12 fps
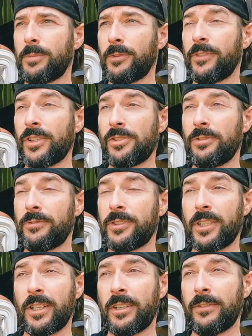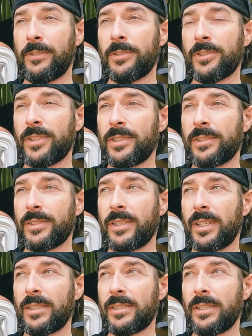professional photographer since
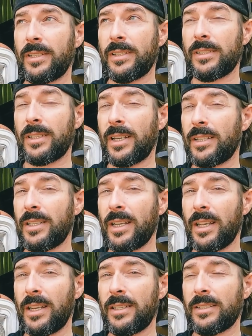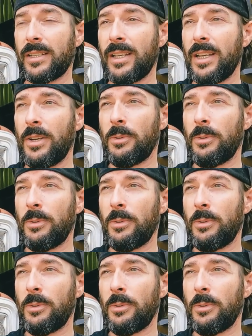1998,